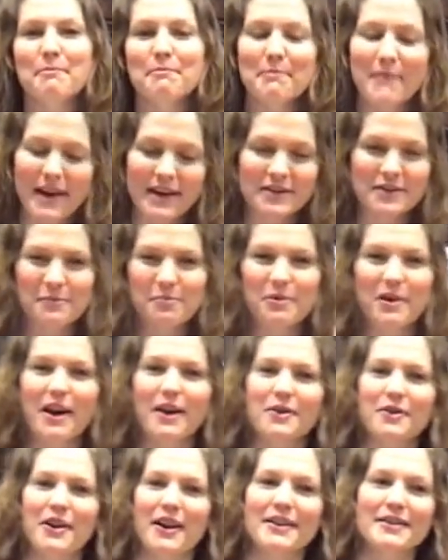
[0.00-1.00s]
major
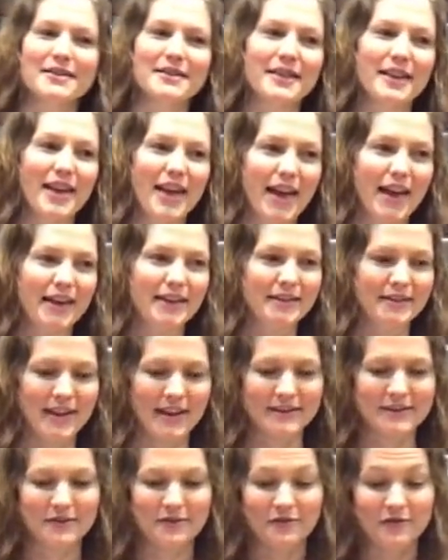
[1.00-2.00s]
progress, and
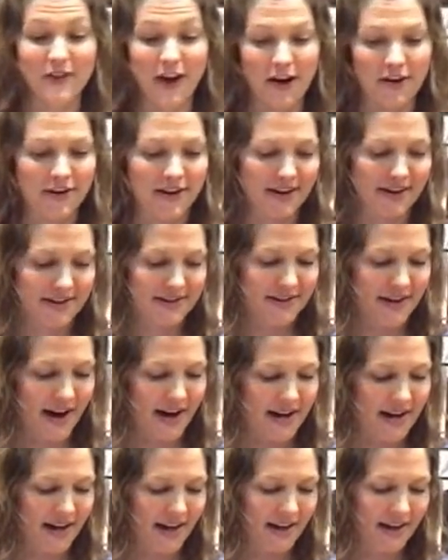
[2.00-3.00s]
that's very
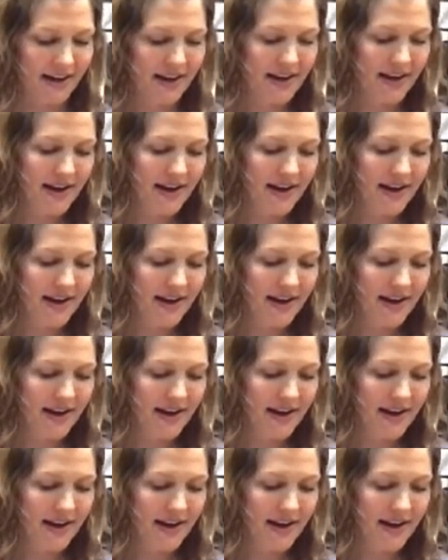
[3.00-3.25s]
exciting.